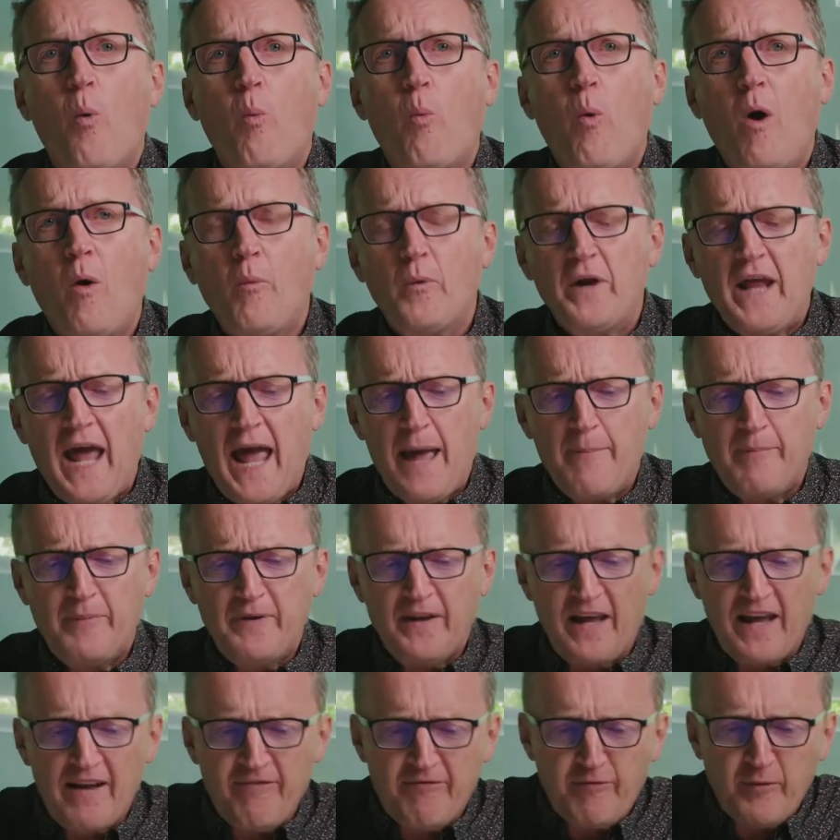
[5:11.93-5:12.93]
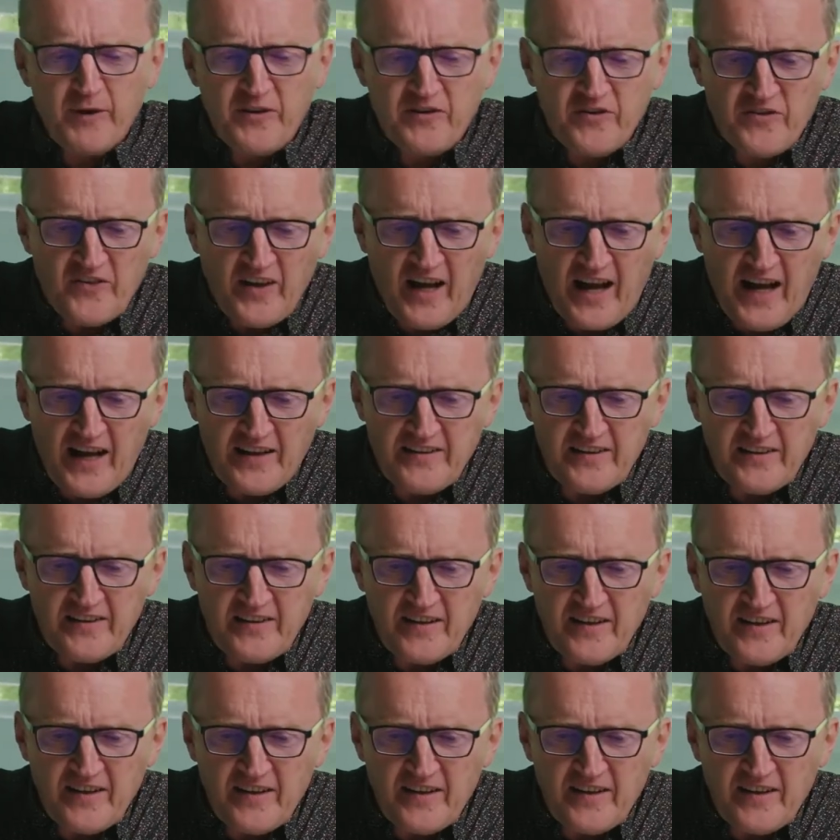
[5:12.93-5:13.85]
what would happen if we started